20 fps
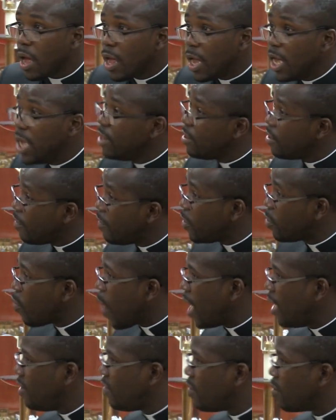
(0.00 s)

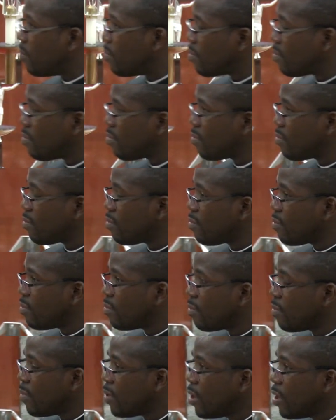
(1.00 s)
Individualism.
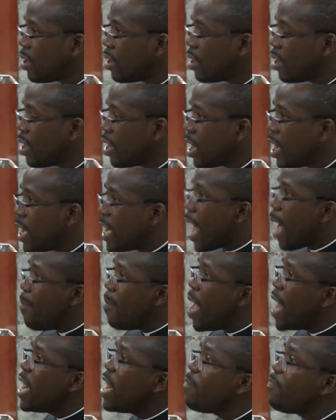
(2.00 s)
There are
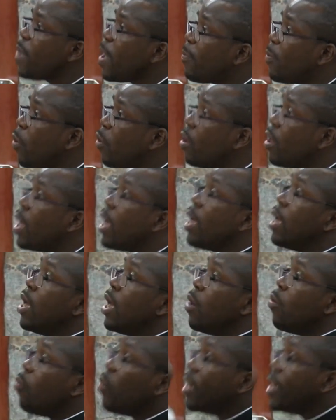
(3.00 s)
many people
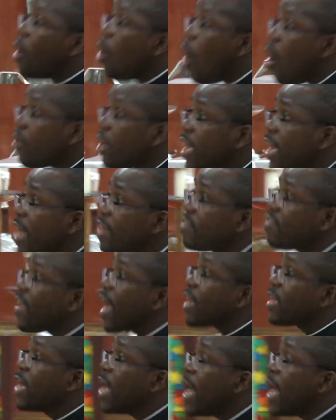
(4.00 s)
with the hurricanes that